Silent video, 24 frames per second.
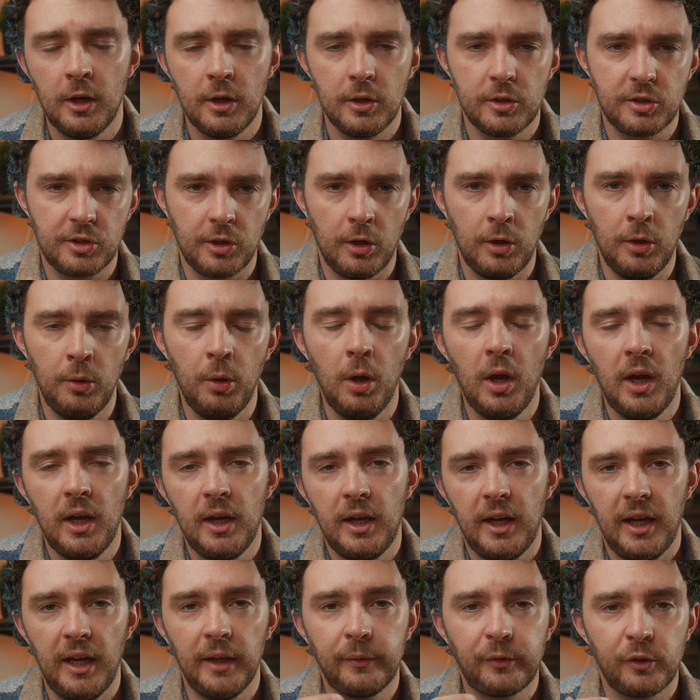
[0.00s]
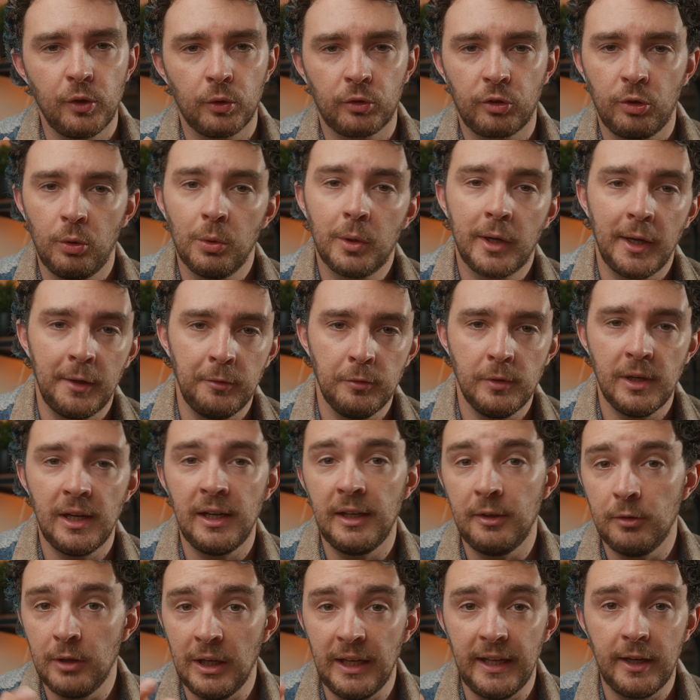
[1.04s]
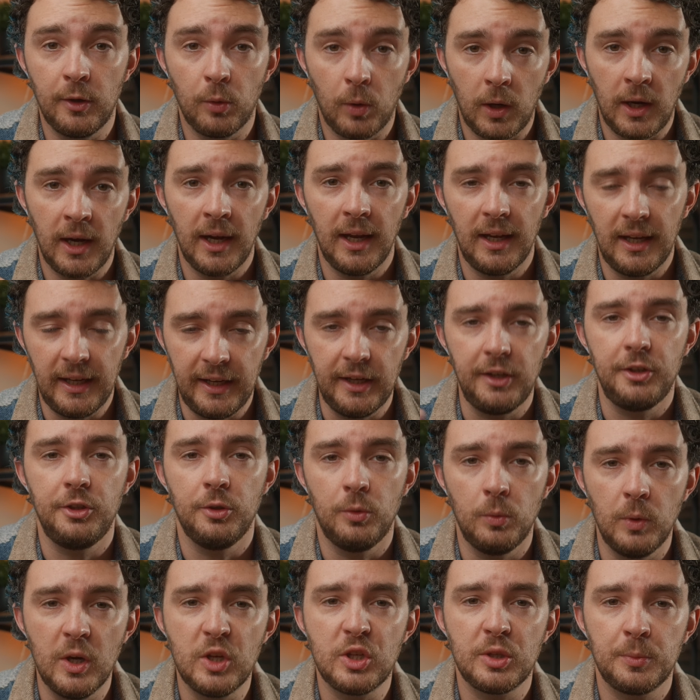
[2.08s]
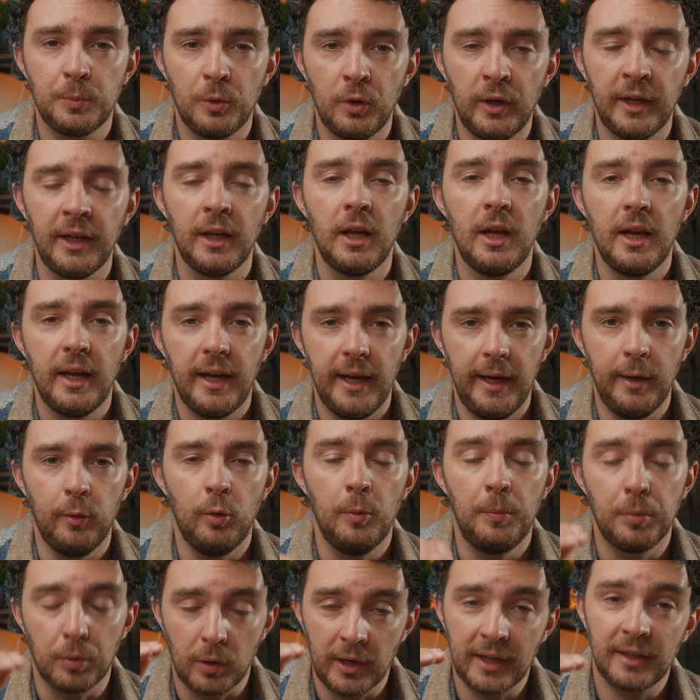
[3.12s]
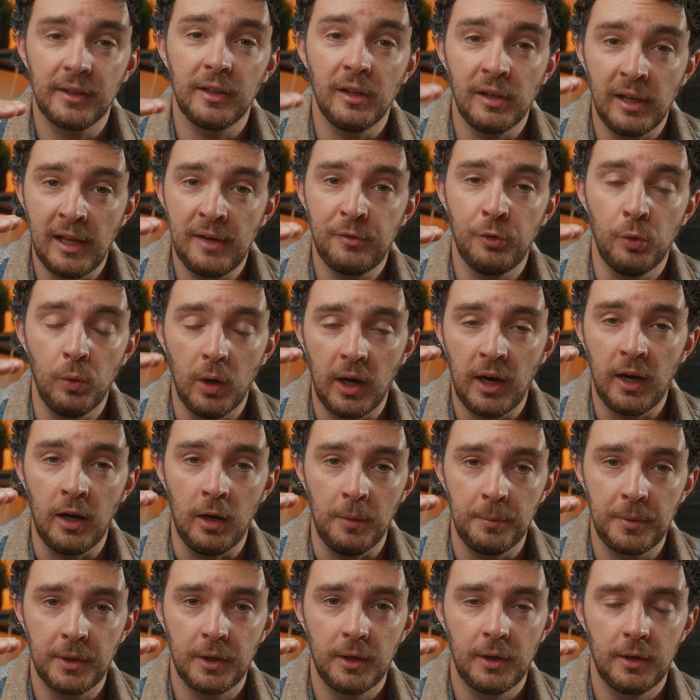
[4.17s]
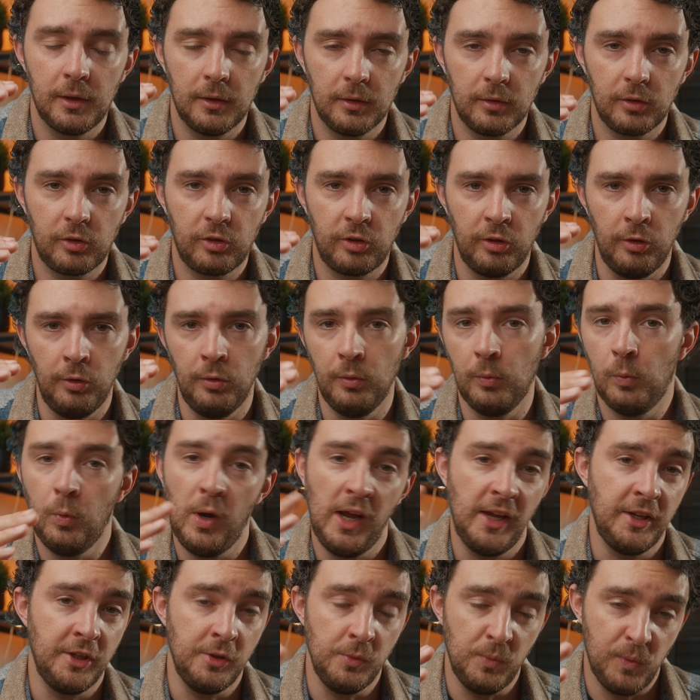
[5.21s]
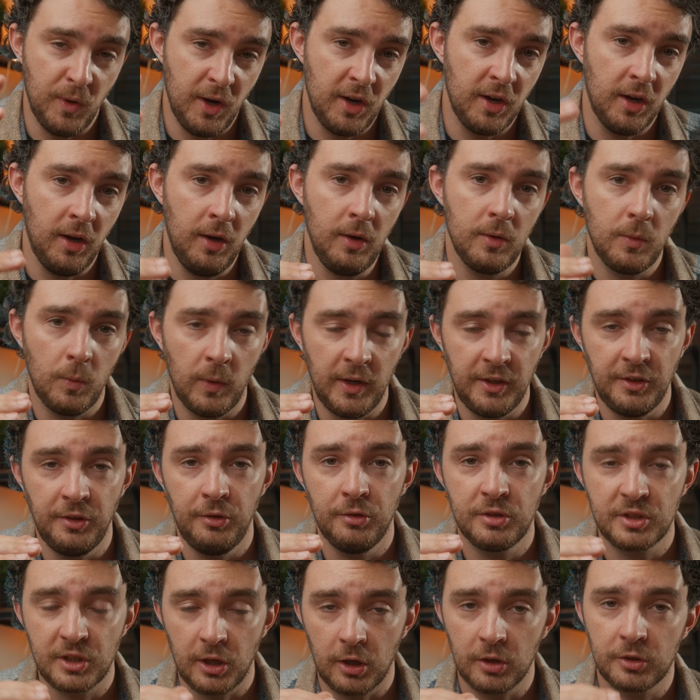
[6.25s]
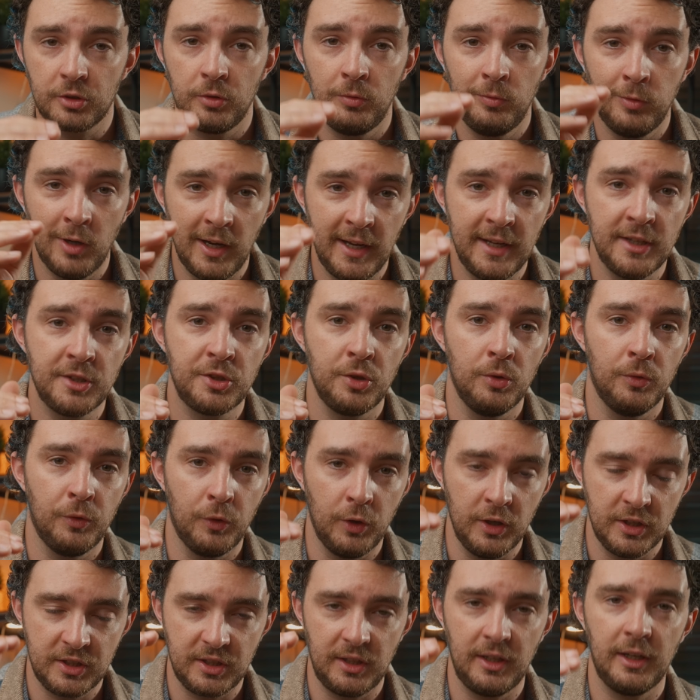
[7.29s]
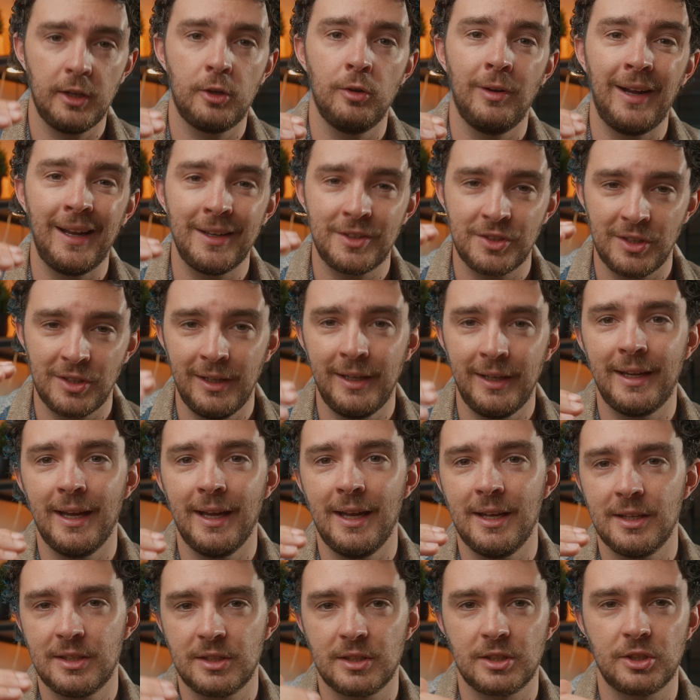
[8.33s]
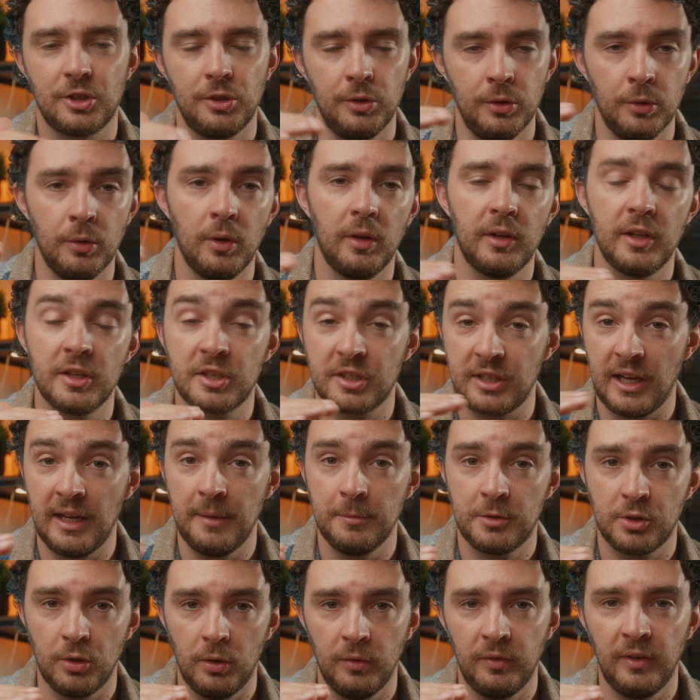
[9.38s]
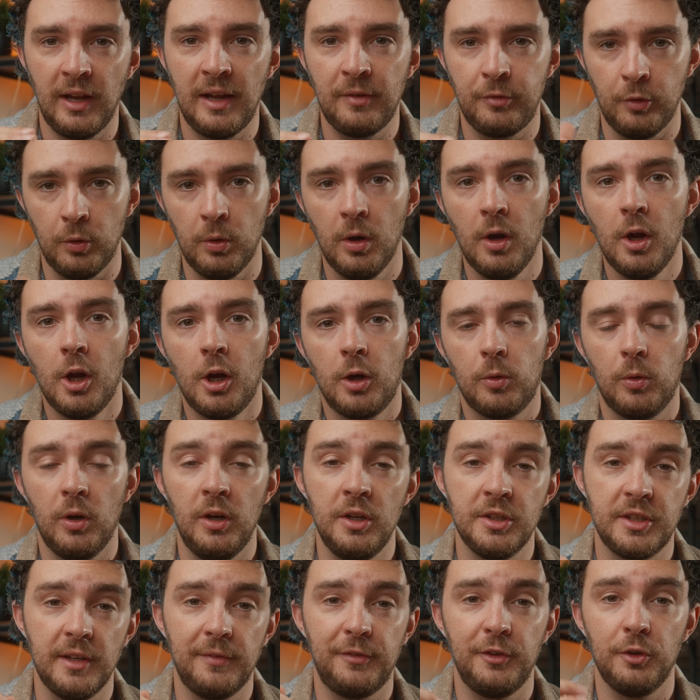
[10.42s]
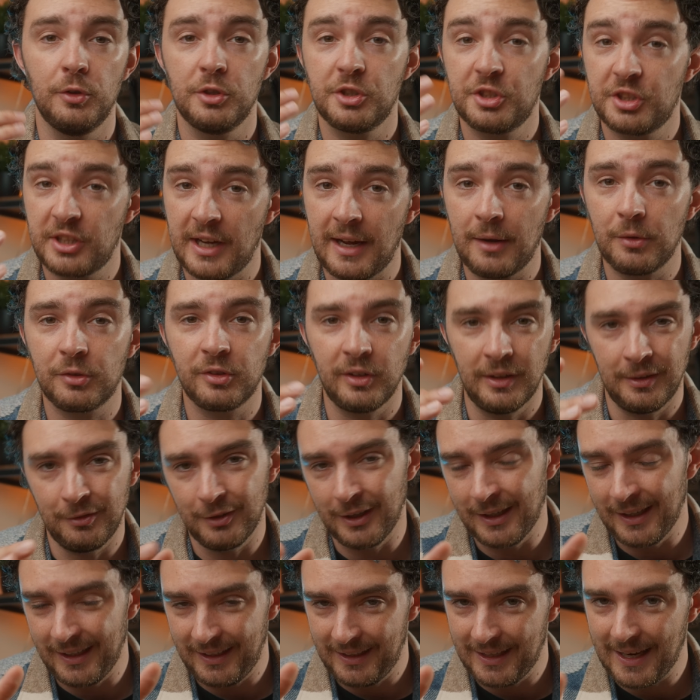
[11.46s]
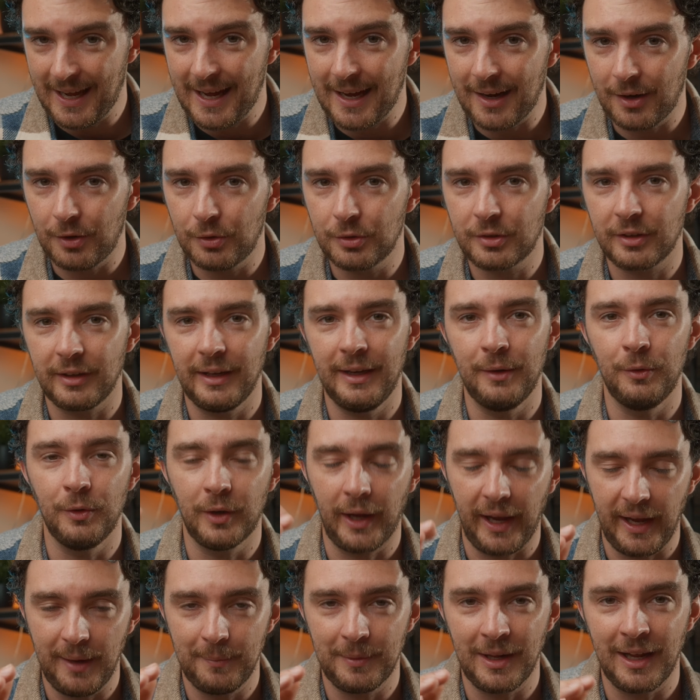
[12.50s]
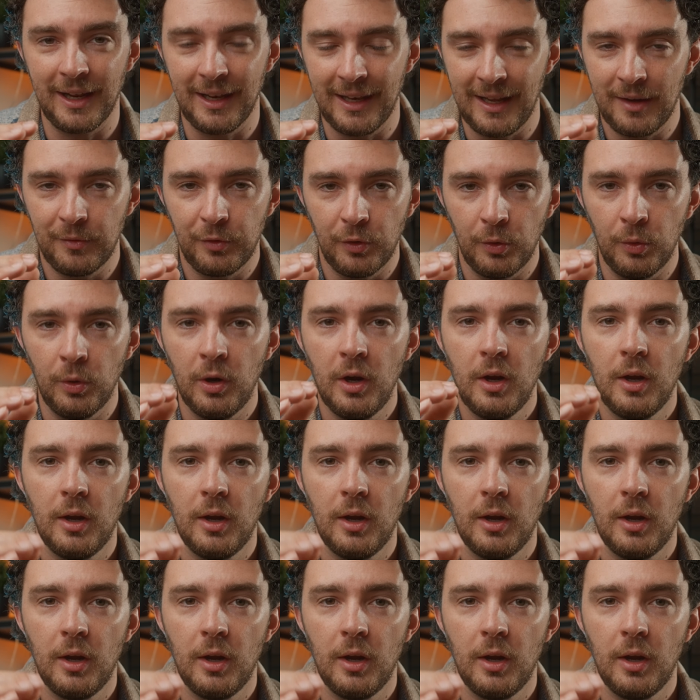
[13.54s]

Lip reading: So if you're talking really, really quietly and you're whispering, it will bring the level up to where you were when you start to raise your voice, and it gradually gets to the same sort of level. Whereas if you're shouting really loud, it will keep that level